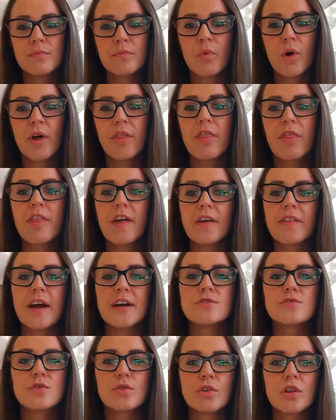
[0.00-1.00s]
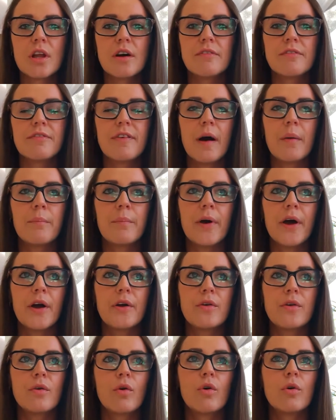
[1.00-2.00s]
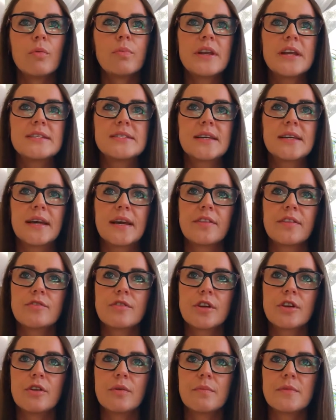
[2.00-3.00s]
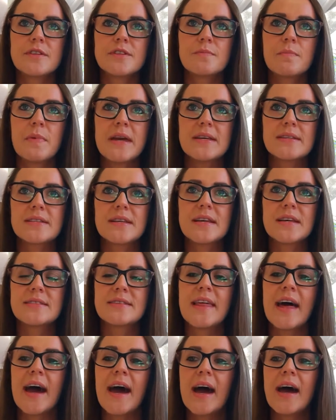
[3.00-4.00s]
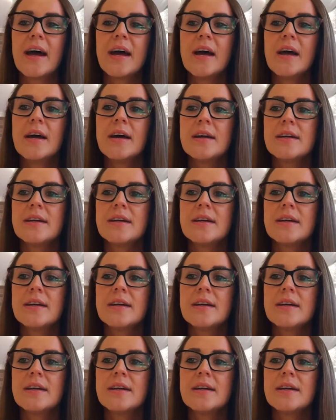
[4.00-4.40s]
One thing that I do love about operating in the recruitment space is that